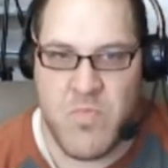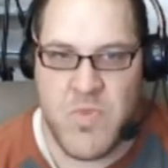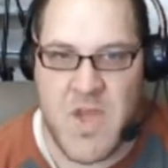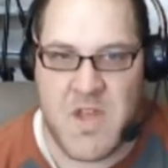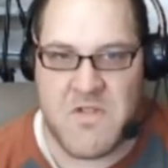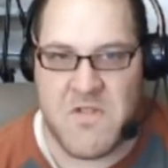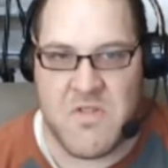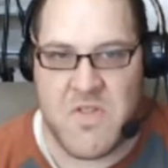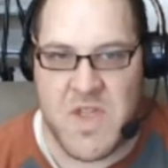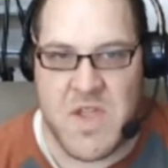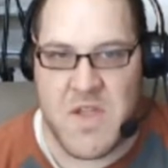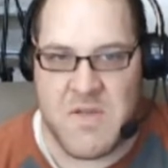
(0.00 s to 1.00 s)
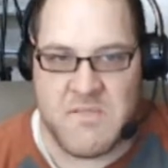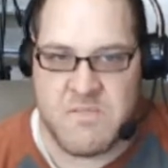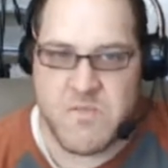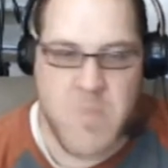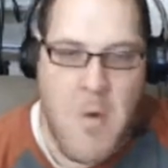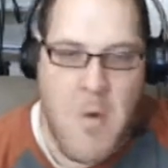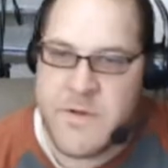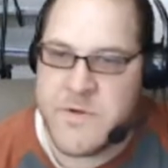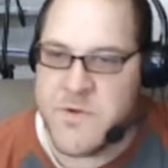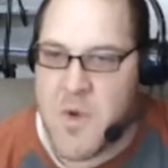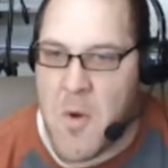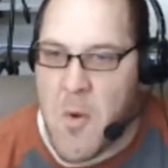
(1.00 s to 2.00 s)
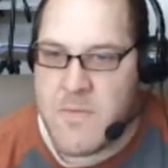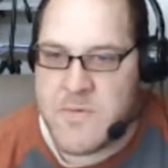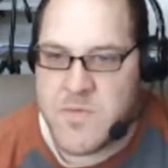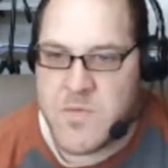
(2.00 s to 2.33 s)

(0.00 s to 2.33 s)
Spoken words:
That's the thing. So,